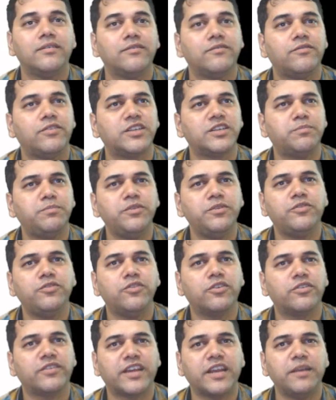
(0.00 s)
First PC
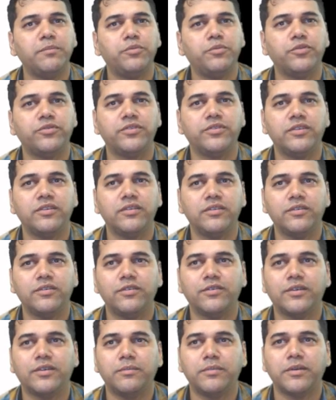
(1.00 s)
or second PC?
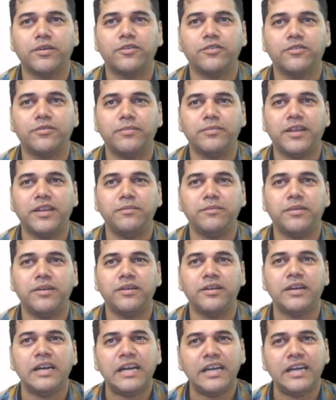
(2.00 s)
You come across management.